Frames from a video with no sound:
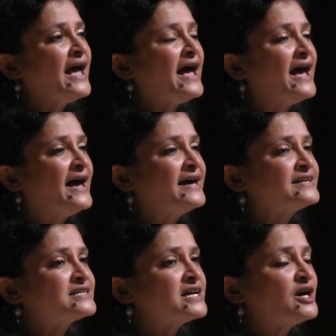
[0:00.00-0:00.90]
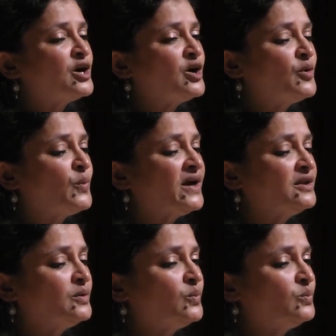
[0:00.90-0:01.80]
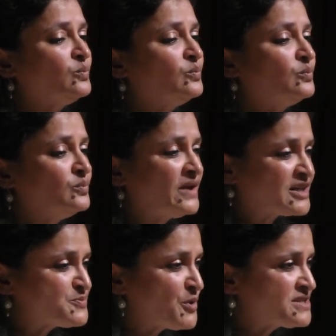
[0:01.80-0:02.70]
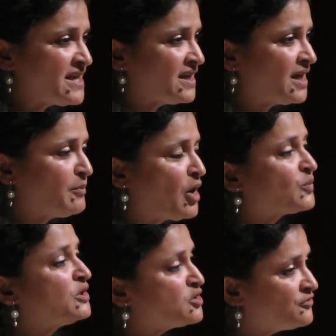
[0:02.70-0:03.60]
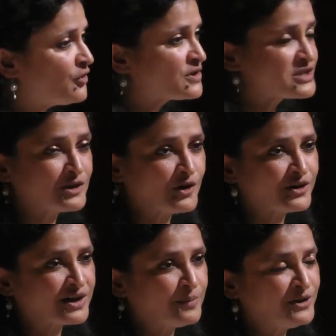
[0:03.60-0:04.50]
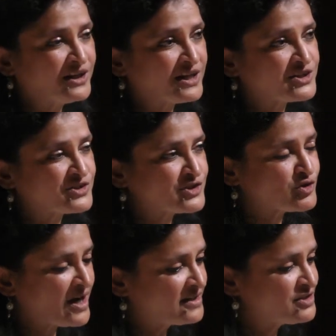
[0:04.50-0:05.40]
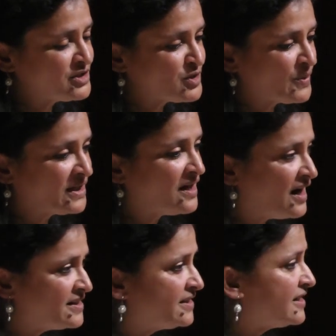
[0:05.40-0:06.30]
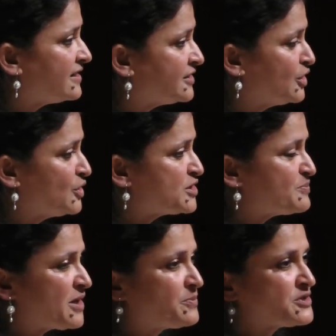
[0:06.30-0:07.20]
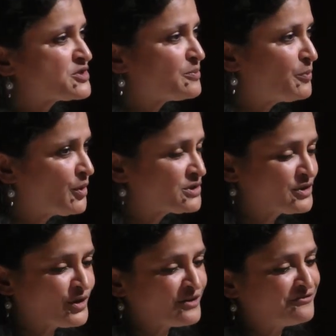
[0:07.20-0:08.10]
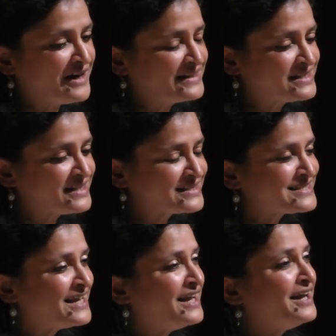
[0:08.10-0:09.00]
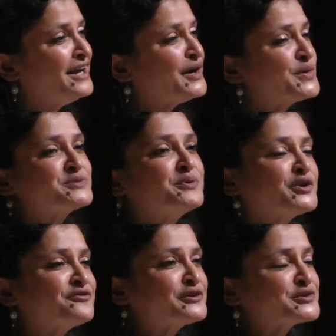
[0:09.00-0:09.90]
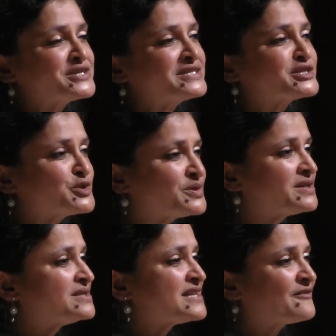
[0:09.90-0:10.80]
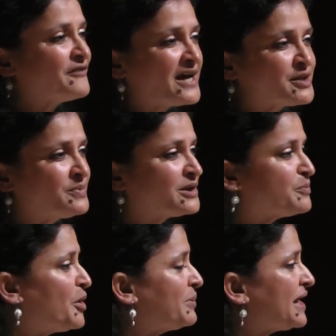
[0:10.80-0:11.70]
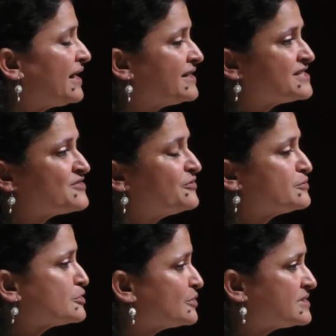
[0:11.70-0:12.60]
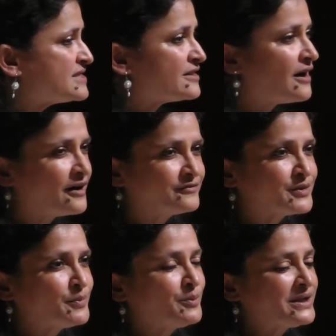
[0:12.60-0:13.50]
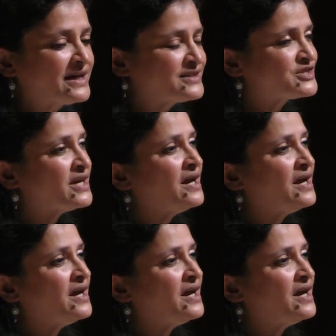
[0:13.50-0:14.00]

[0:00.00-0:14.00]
And when the expose came out, we do focus a lot on communication strategy. So when Guardian and other newspapers reported on our findings, it was beautiful to see students at Vanderbilt mobilize, students at Harvard mobilized.